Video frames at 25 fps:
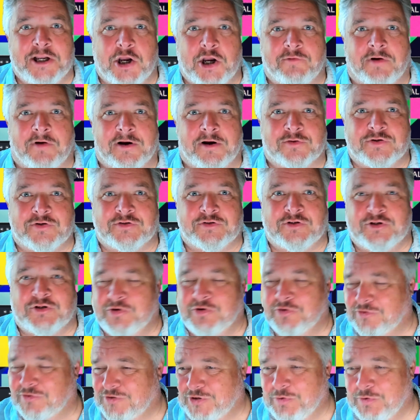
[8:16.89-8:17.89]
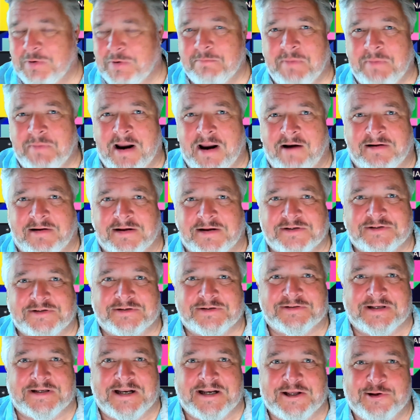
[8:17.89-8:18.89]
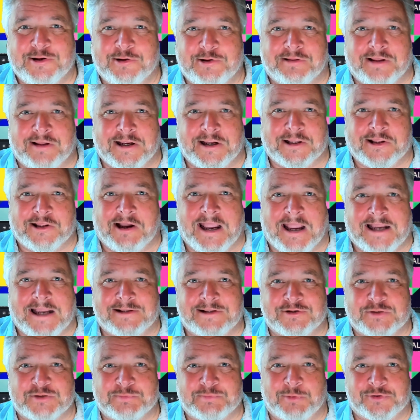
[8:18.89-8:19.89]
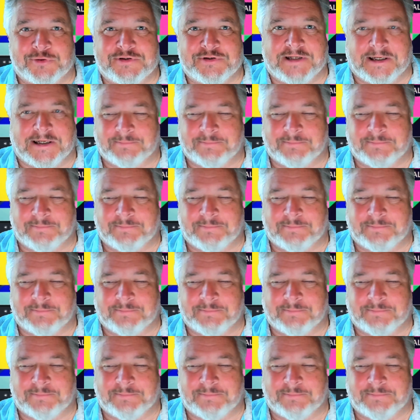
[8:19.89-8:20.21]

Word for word: I was just t- too embarrassed to let you think that I hadn't spotted it.